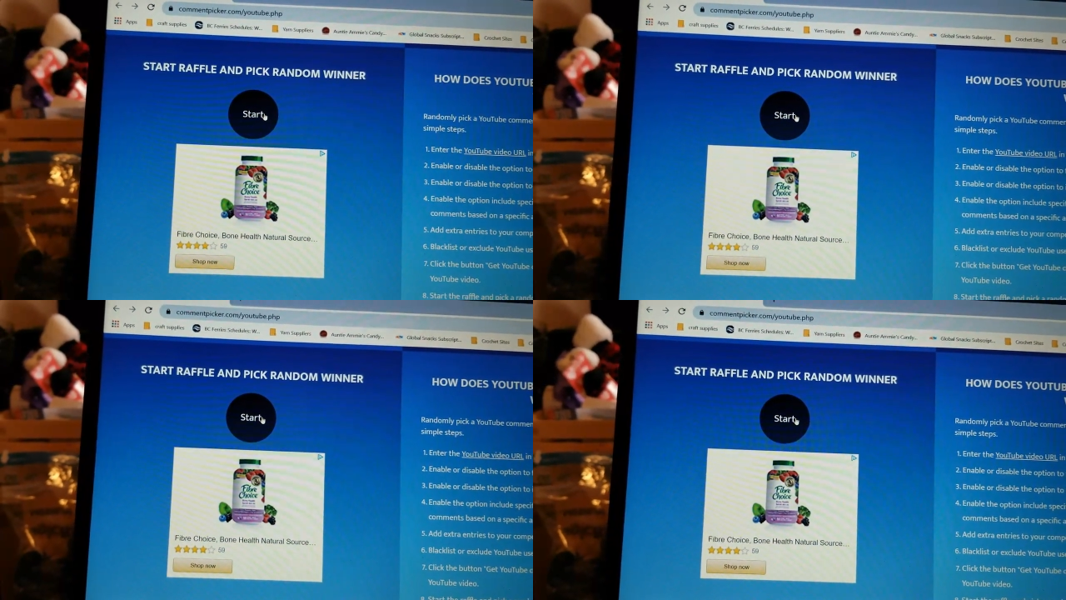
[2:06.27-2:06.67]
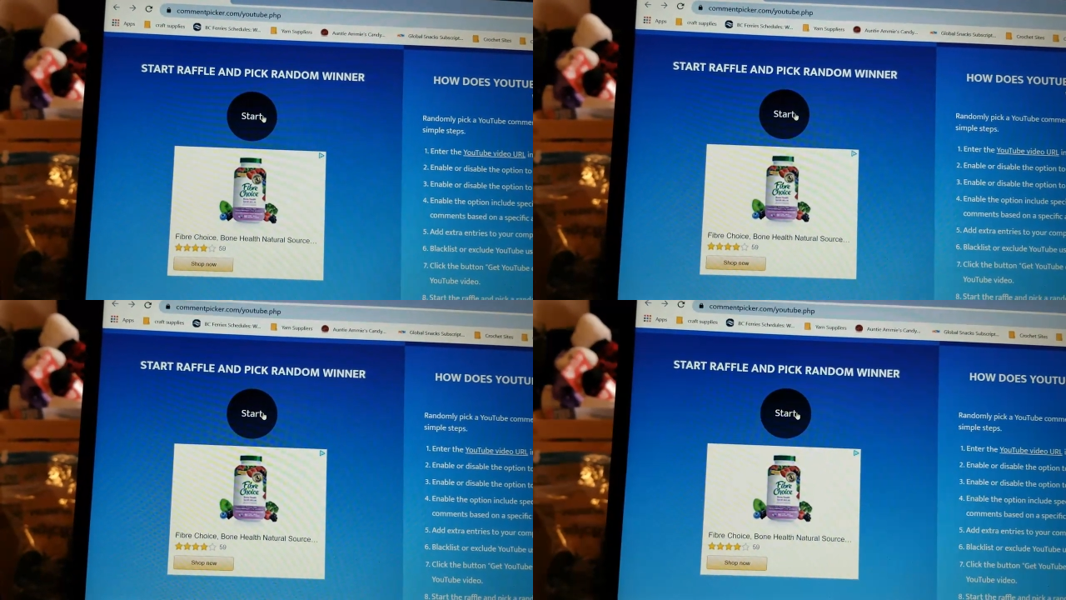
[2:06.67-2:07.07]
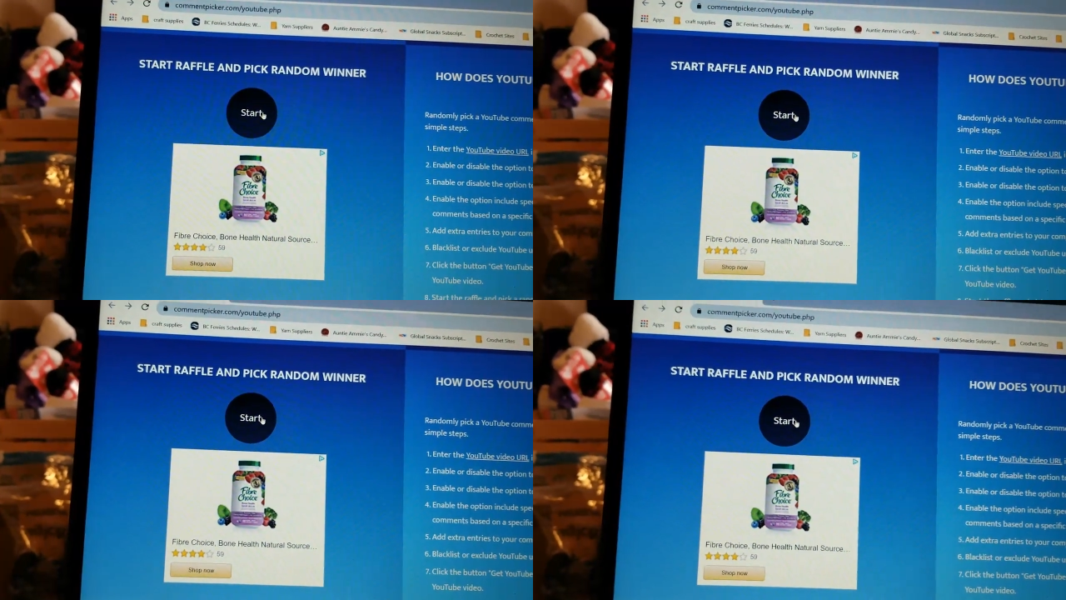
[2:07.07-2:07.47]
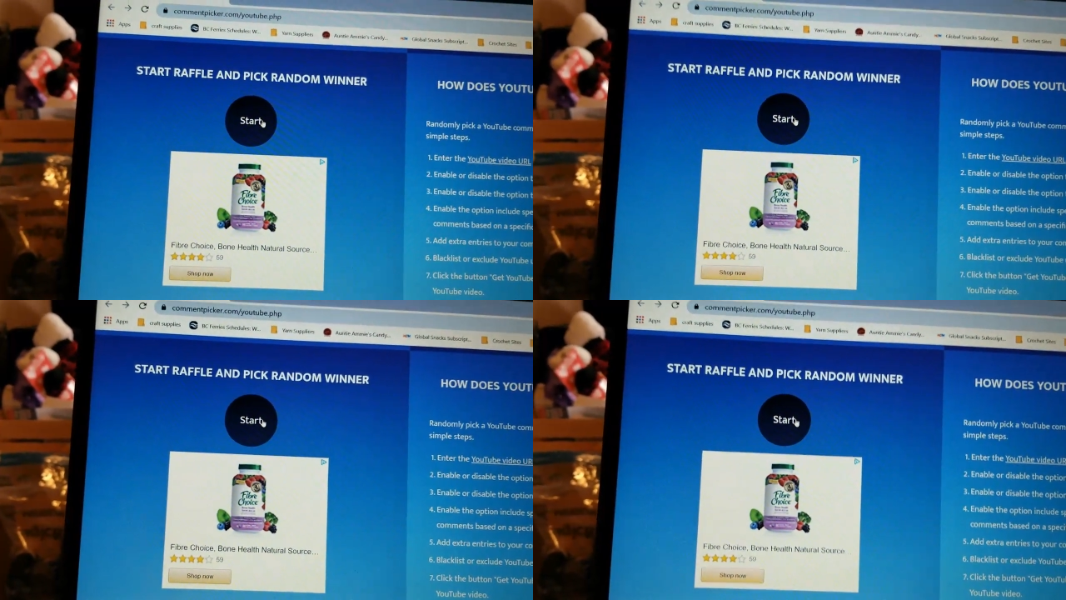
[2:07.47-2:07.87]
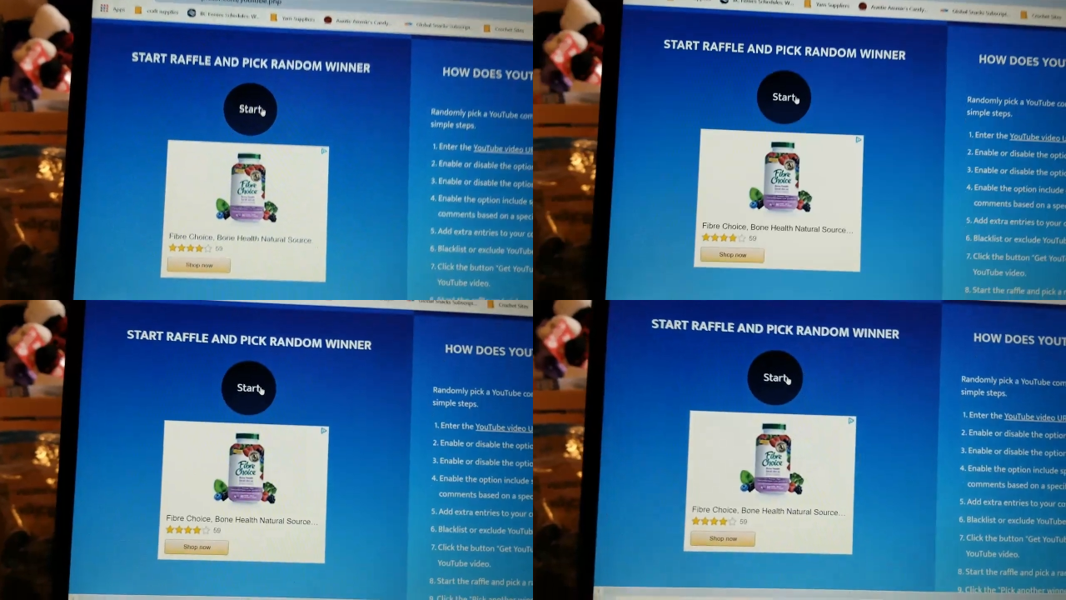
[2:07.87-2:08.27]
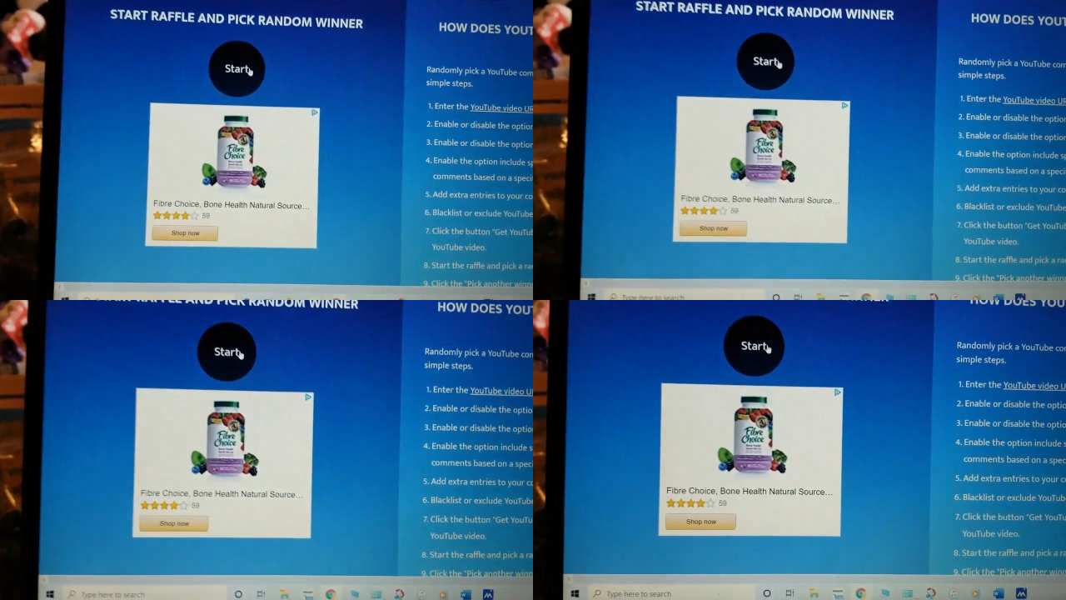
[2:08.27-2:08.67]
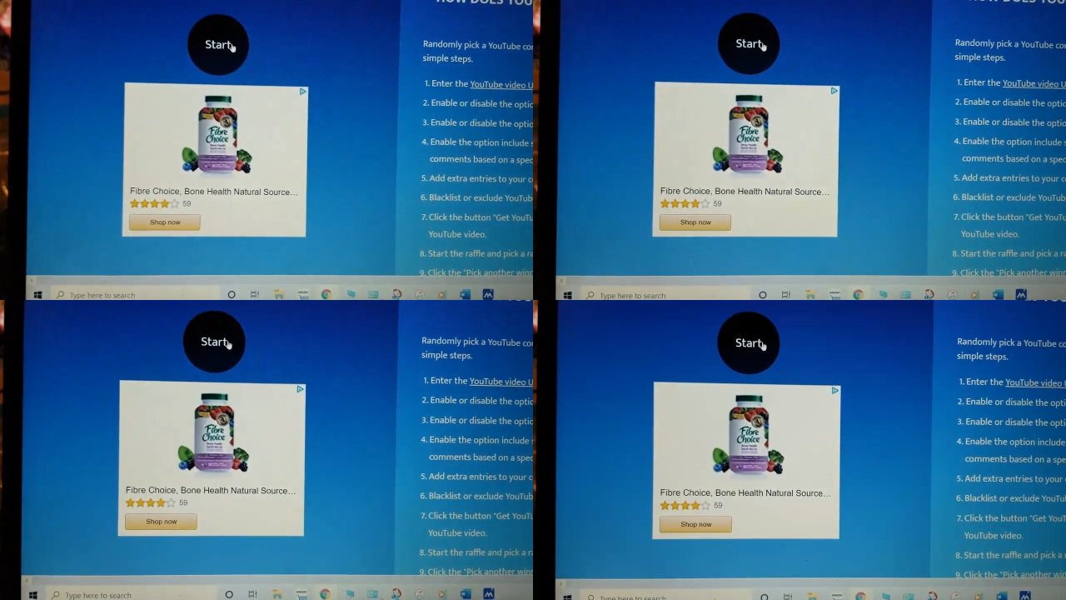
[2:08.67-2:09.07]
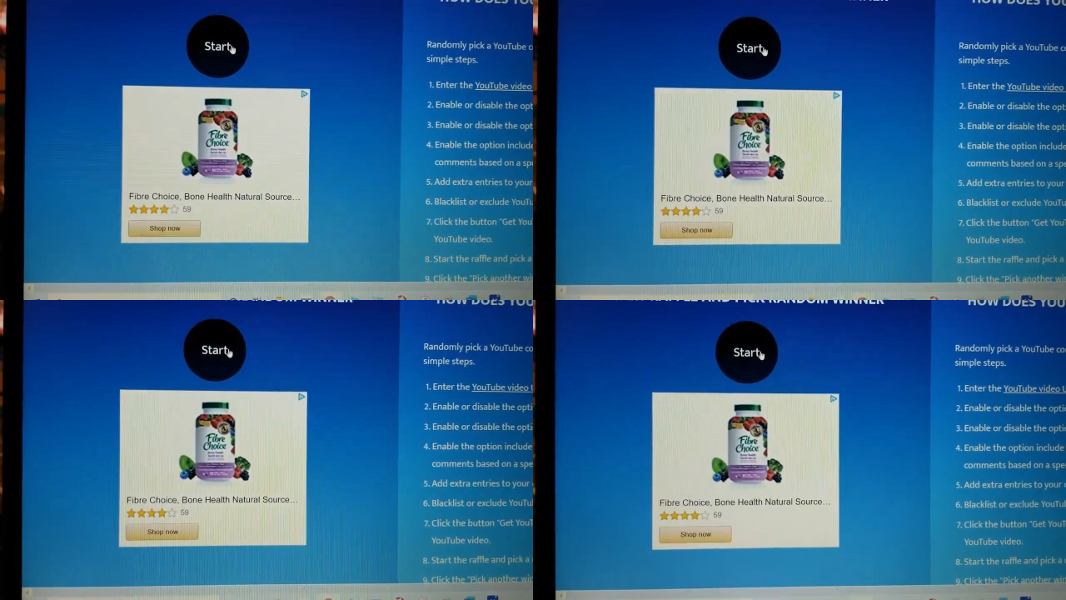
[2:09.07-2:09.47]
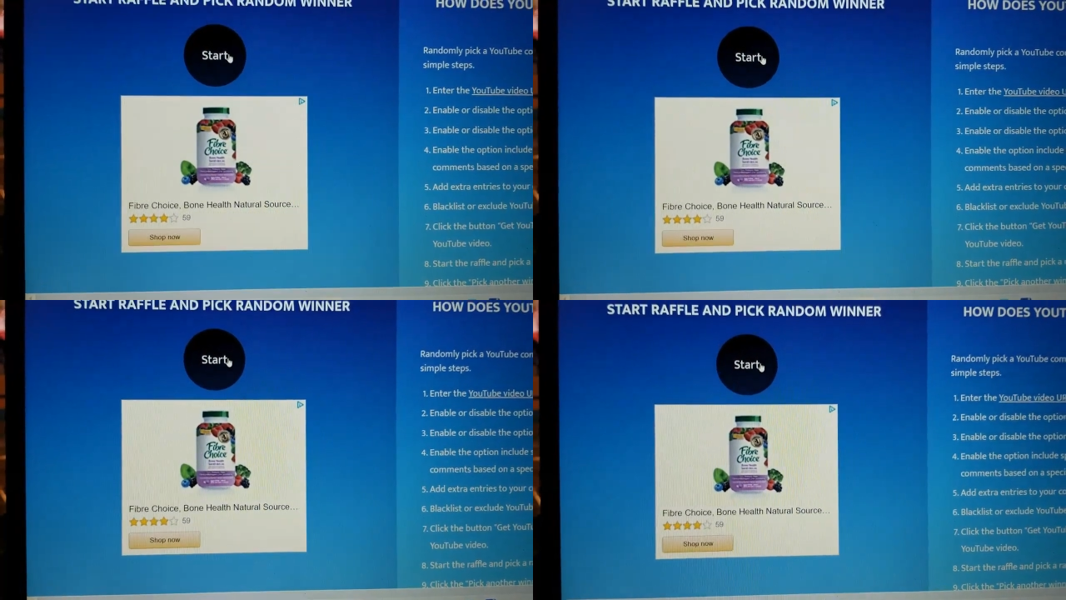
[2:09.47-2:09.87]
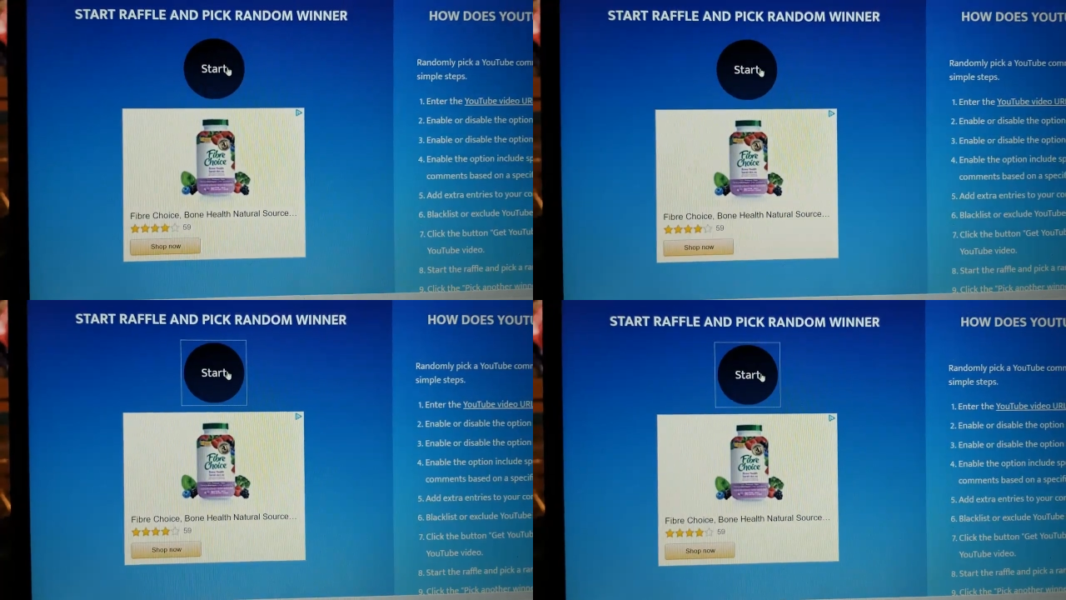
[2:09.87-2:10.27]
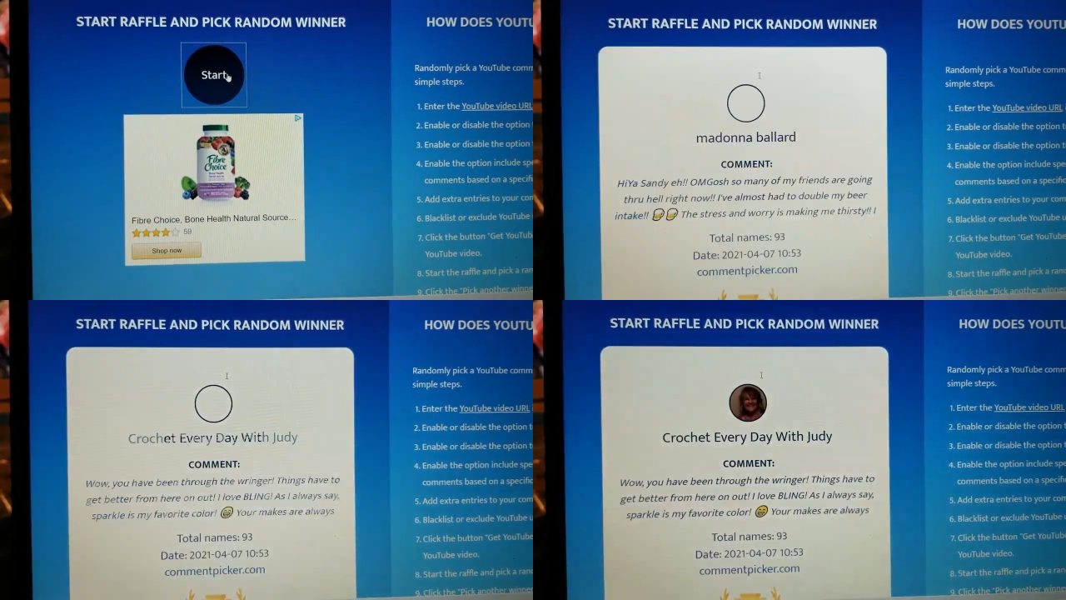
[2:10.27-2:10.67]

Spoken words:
(no speaker visible)